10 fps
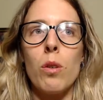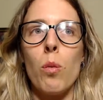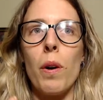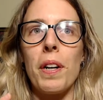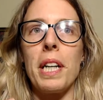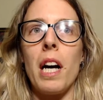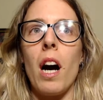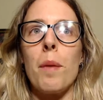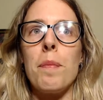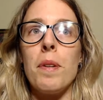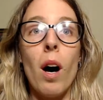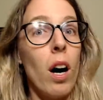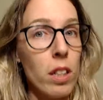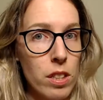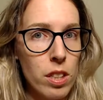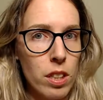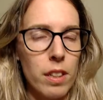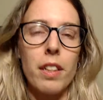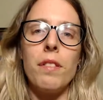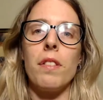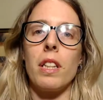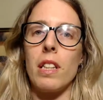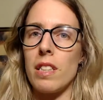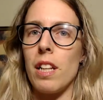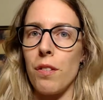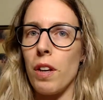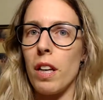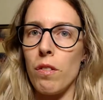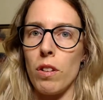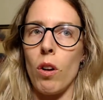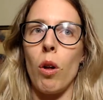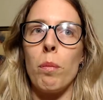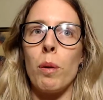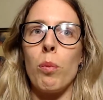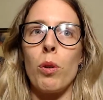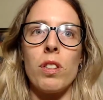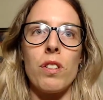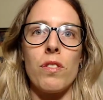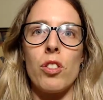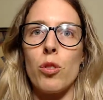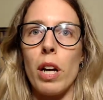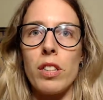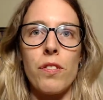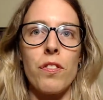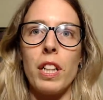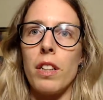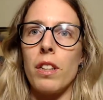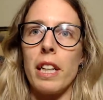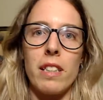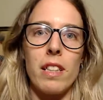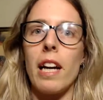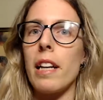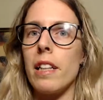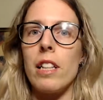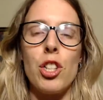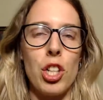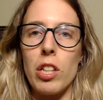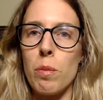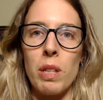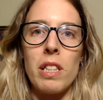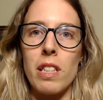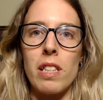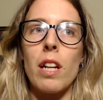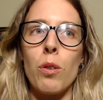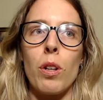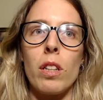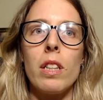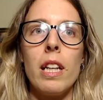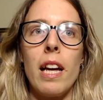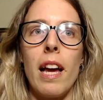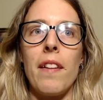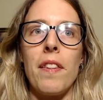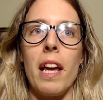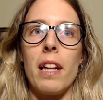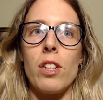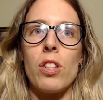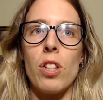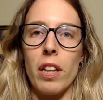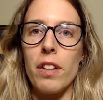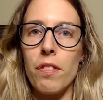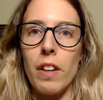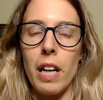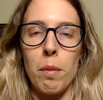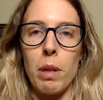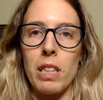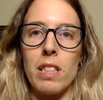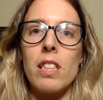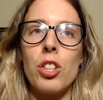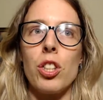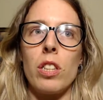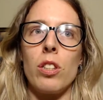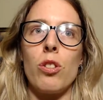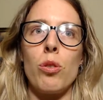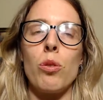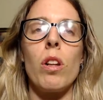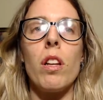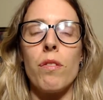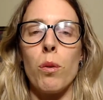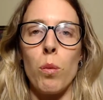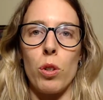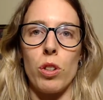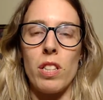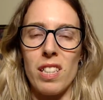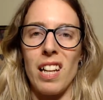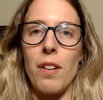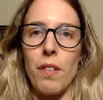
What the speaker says: wherein I'm not living a safe haven. All my points of stress, fear, anxiety, judgment, etc. And then solidifying my decision to live the word safe